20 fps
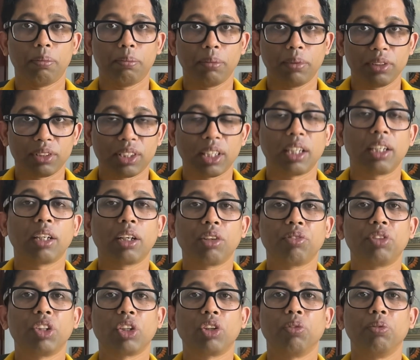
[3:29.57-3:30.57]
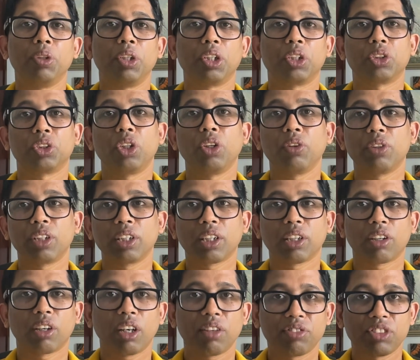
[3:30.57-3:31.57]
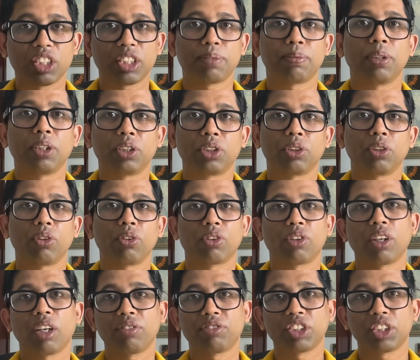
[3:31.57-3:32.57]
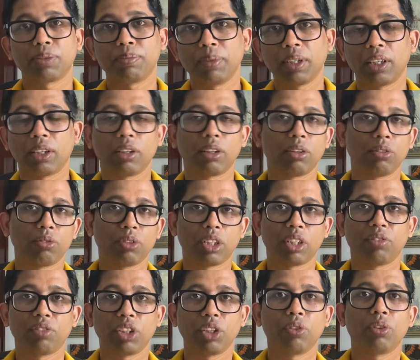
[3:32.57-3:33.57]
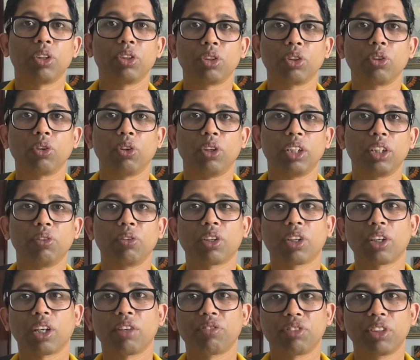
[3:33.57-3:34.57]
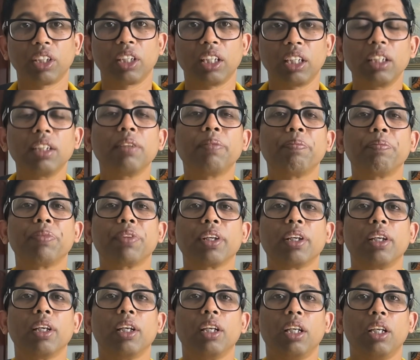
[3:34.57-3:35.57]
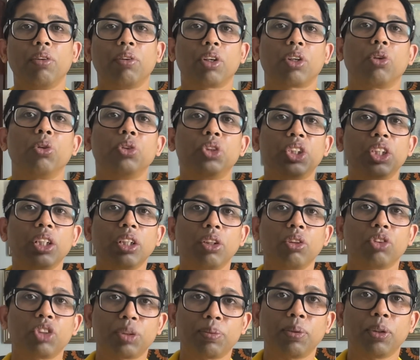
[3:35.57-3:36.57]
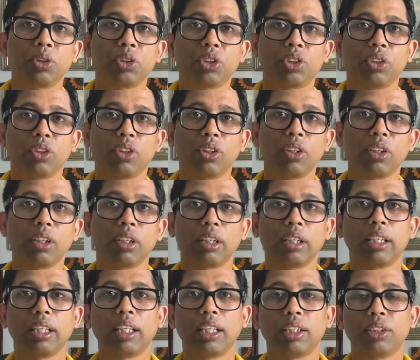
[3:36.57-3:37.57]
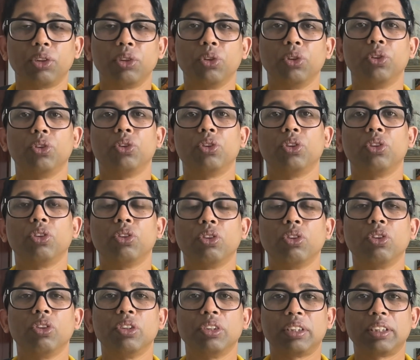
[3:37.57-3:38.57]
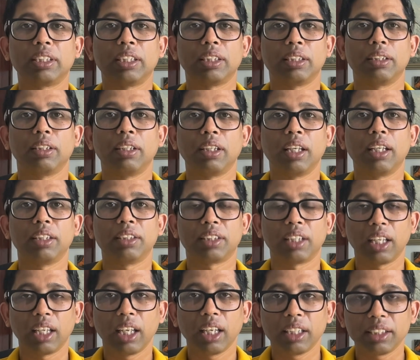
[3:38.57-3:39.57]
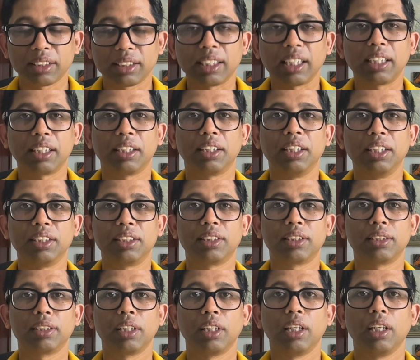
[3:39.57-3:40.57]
sender of the communication. You are the craftsperson or craftsman, whatever you want to call it. You are crafting it. You are coaching your sponsor to send this.